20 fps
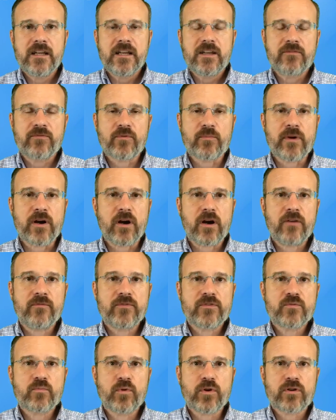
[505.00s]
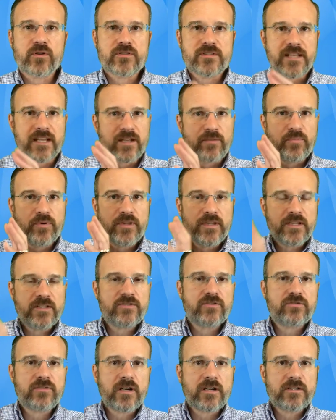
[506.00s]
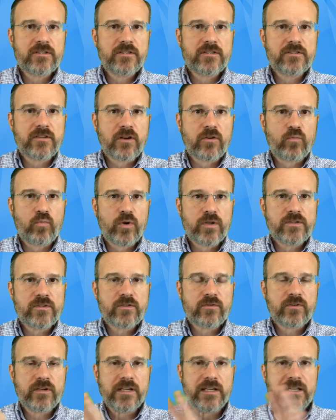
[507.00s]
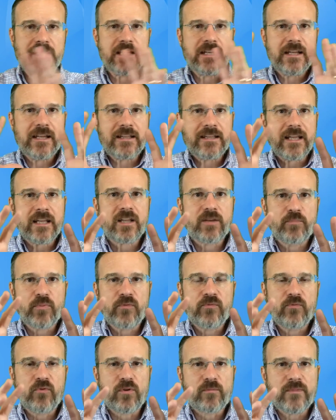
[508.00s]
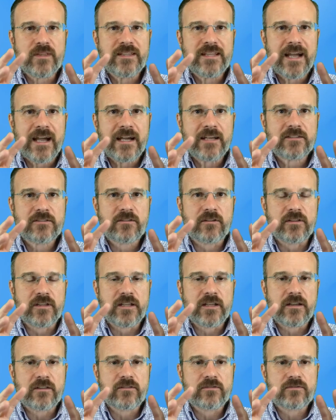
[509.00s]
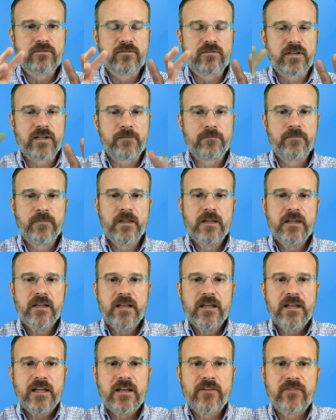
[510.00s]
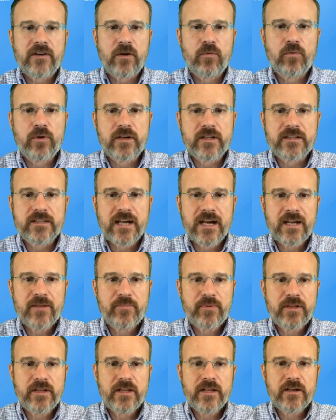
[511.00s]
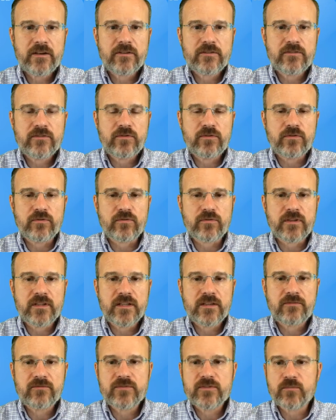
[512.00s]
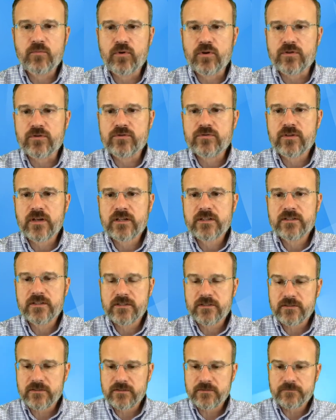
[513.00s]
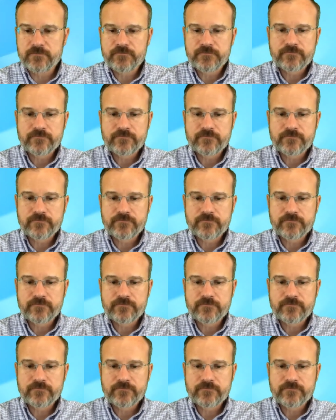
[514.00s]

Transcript: and for my office workers, they can put the instructions on one screen and they can perform the task on the other screen. If I wanted to type in here to give some more instructions,